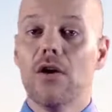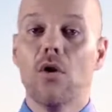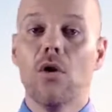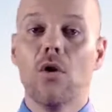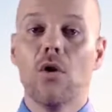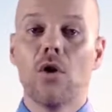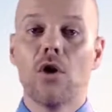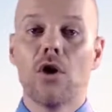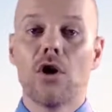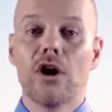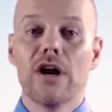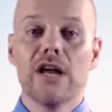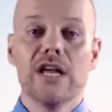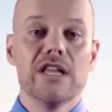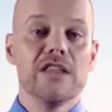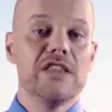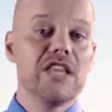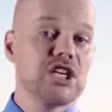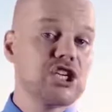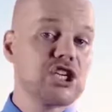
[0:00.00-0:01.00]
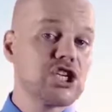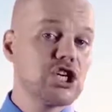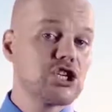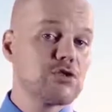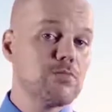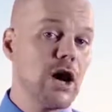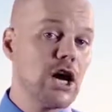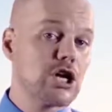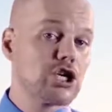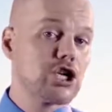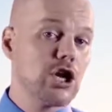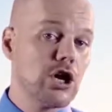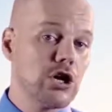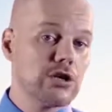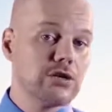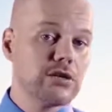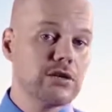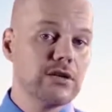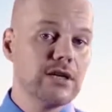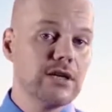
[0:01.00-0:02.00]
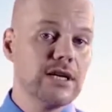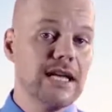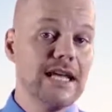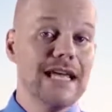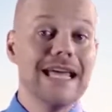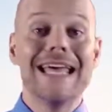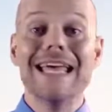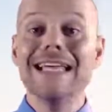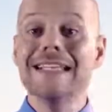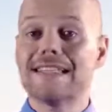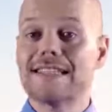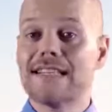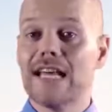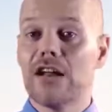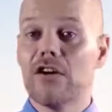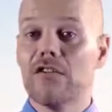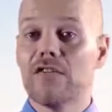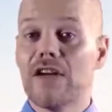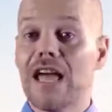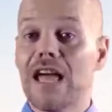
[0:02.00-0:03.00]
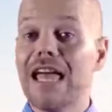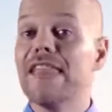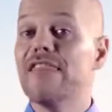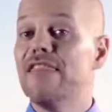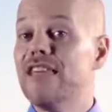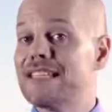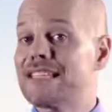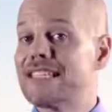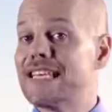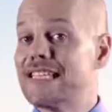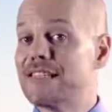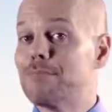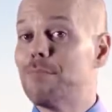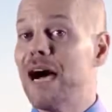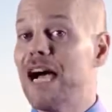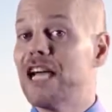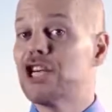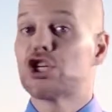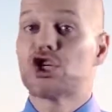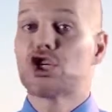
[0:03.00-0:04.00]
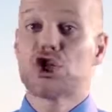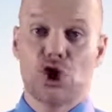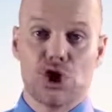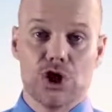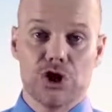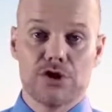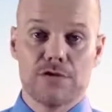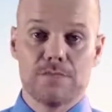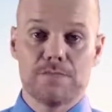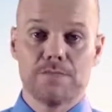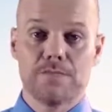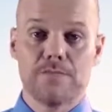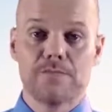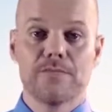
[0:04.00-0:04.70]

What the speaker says: or "This is my shirt," instead of "This is my shirt."